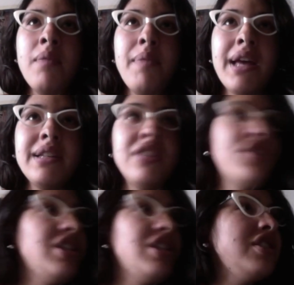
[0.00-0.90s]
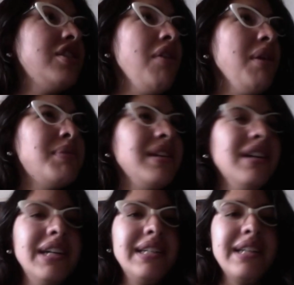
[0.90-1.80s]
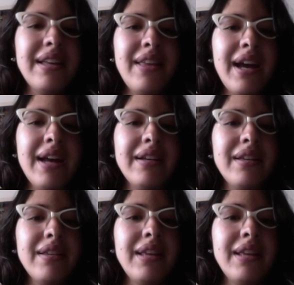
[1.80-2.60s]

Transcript: it's just so absurd that